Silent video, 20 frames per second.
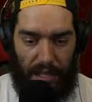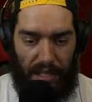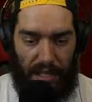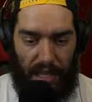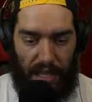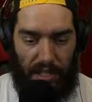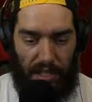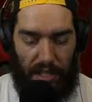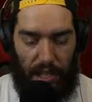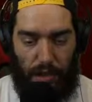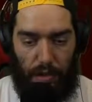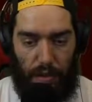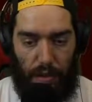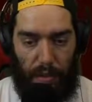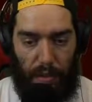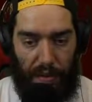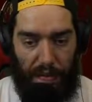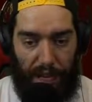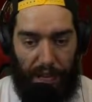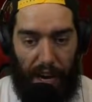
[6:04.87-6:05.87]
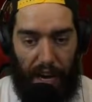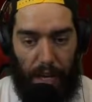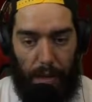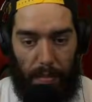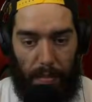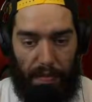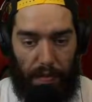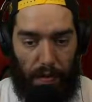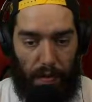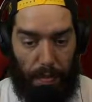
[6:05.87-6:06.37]
Death Sentry would fire
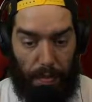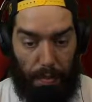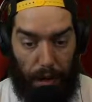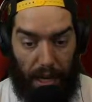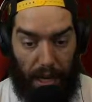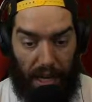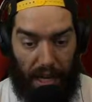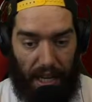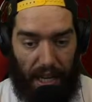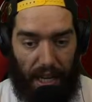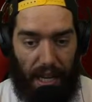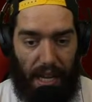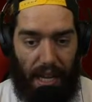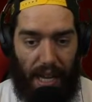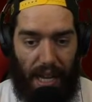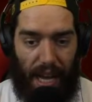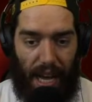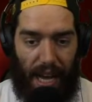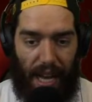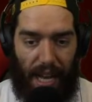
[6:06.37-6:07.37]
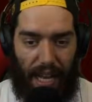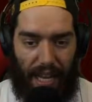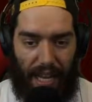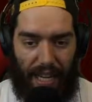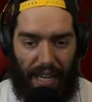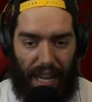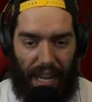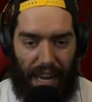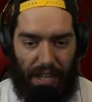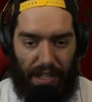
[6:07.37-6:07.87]
before breaking. It
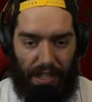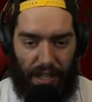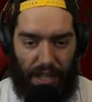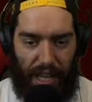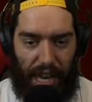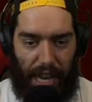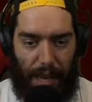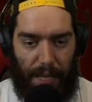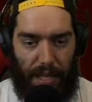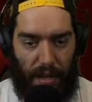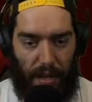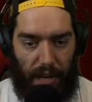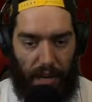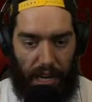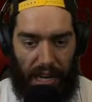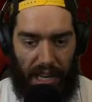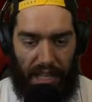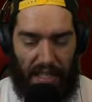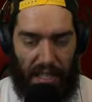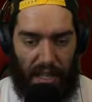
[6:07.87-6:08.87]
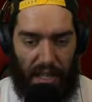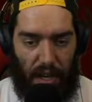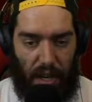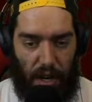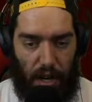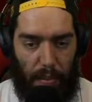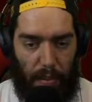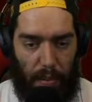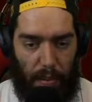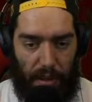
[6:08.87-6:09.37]
actually caps out at 18
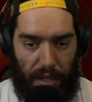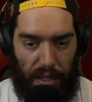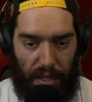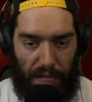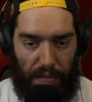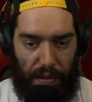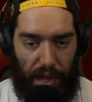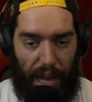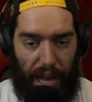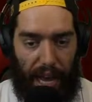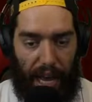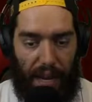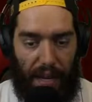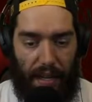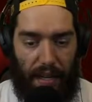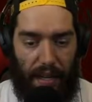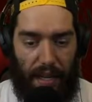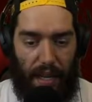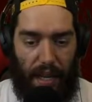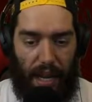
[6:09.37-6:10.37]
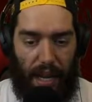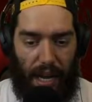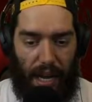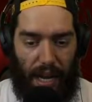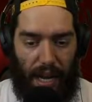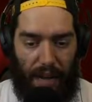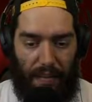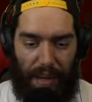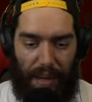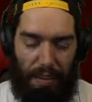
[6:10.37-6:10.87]
hard points for that.
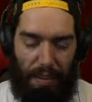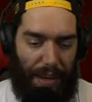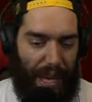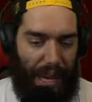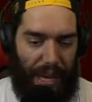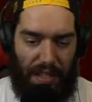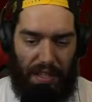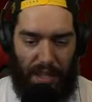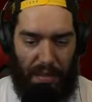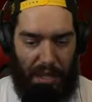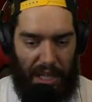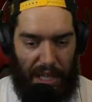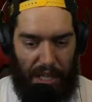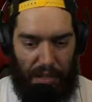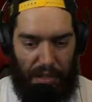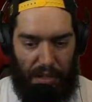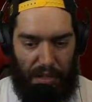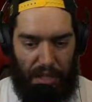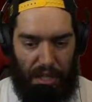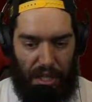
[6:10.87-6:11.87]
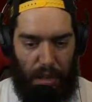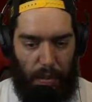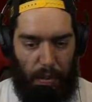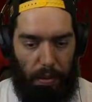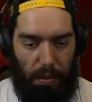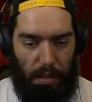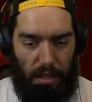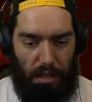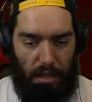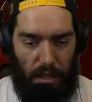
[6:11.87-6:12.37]
And we had so many extra skill
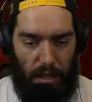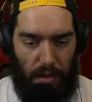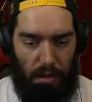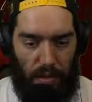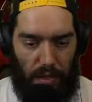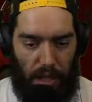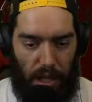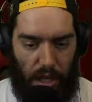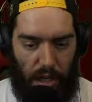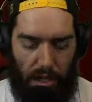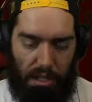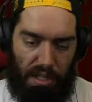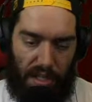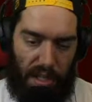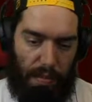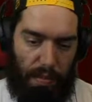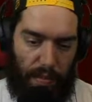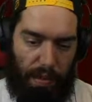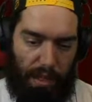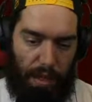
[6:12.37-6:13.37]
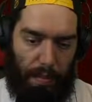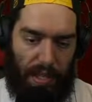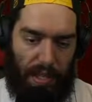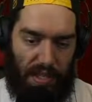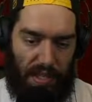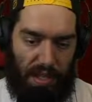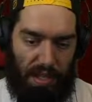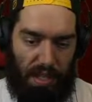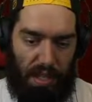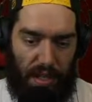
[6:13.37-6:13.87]
points to use that it just seemed like the
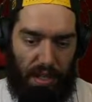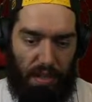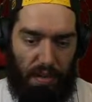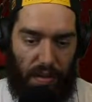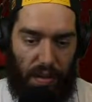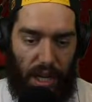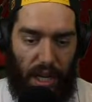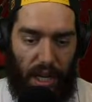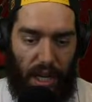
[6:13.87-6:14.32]
best thing to do.